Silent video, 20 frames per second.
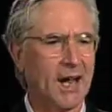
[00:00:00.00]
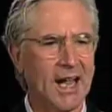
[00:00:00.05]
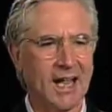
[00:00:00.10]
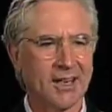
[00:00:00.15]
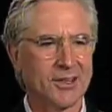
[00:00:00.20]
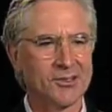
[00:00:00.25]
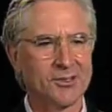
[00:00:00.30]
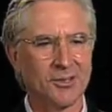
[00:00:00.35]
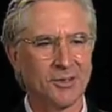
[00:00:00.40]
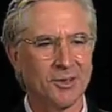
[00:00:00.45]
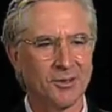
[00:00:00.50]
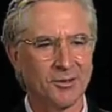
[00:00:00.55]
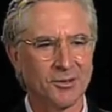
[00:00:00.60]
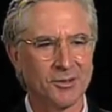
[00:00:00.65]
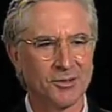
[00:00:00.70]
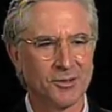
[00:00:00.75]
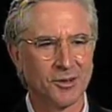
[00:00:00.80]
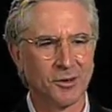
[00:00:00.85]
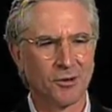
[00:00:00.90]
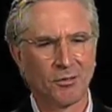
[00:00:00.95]
X, you know,
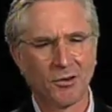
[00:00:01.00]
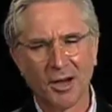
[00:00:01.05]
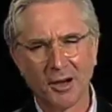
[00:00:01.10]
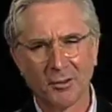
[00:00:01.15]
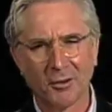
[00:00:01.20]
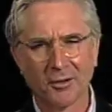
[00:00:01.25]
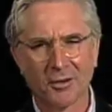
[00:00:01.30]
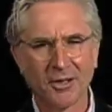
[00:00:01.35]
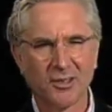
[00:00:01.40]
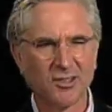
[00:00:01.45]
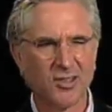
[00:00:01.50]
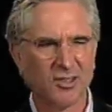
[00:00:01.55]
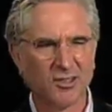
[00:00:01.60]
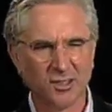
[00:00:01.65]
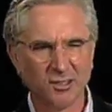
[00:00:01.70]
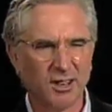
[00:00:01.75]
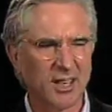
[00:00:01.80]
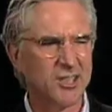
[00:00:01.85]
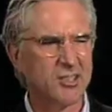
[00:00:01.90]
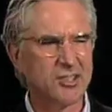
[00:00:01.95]
it's incredible. He's such a
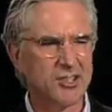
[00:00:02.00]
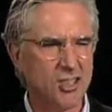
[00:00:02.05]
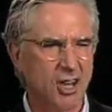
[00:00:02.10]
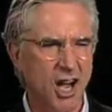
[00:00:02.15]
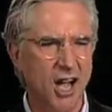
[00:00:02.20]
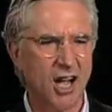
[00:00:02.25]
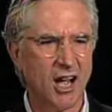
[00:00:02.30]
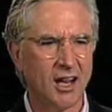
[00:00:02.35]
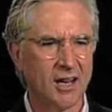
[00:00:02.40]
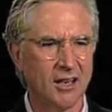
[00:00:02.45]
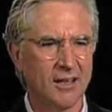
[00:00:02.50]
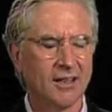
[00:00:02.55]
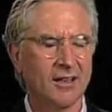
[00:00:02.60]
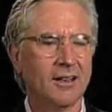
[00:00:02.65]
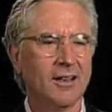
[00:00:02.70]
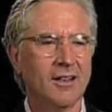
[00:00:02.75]
great shot, and